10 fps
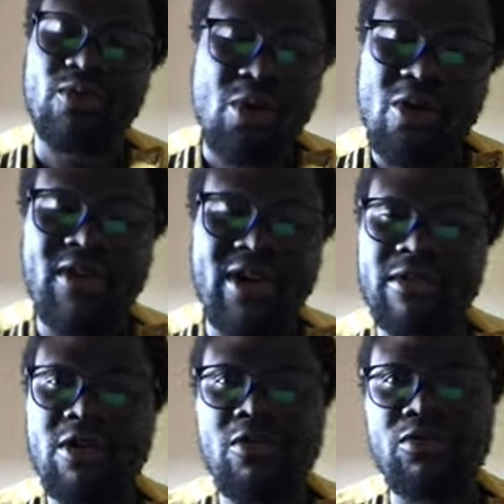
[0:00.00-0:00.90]

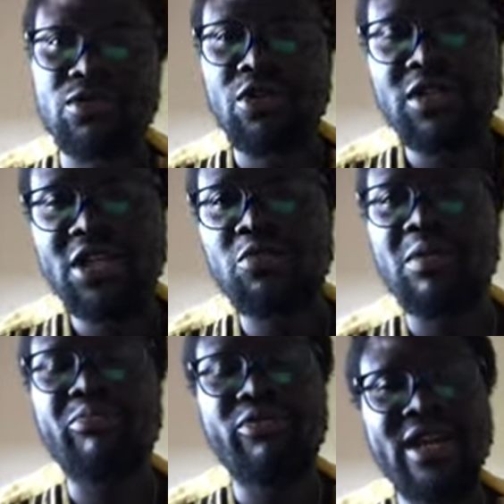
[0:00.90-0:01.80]
Overall, y'all need to be
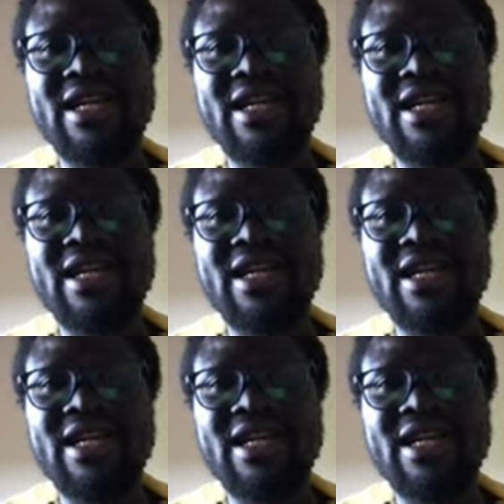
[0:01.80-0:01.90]
praying